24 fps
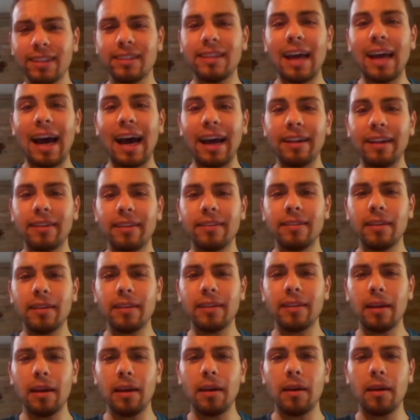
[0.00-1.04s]
that
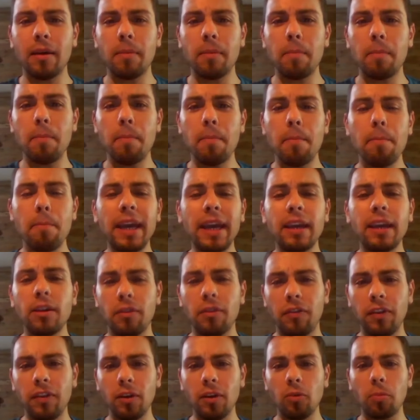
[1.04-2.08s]
make you
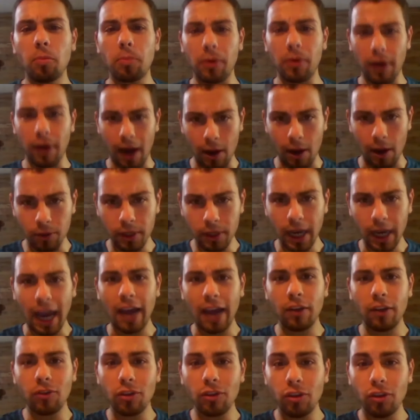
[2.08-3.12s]
feel proud
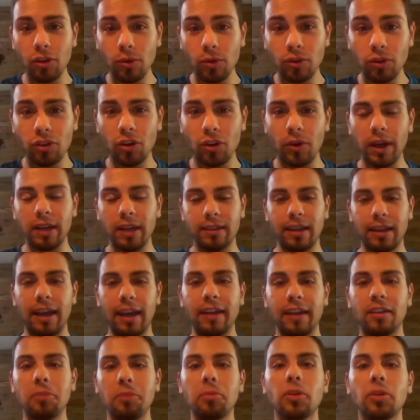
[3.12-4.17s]
and reduce your
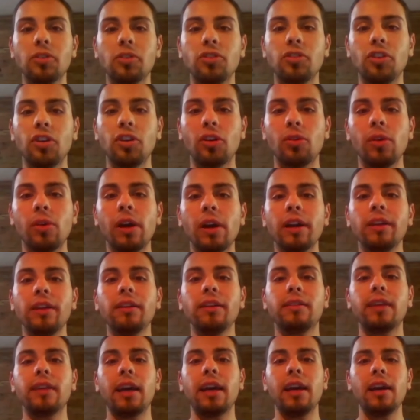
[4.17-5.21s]
anxiety because you know you
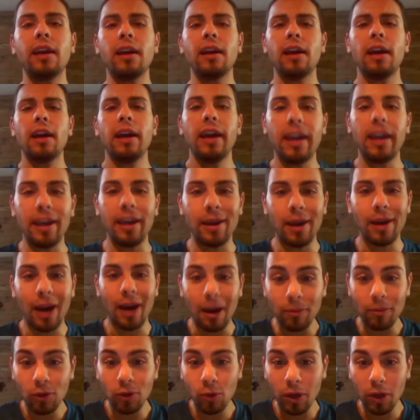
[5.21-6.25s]
say, "Hey,
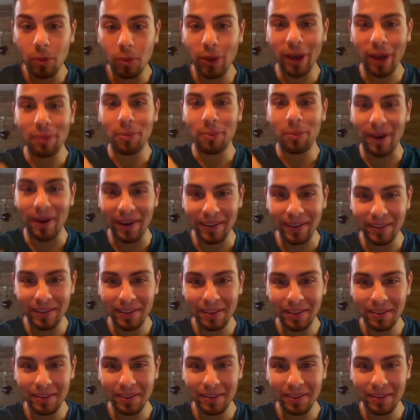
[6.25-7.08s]
I'm doing my part."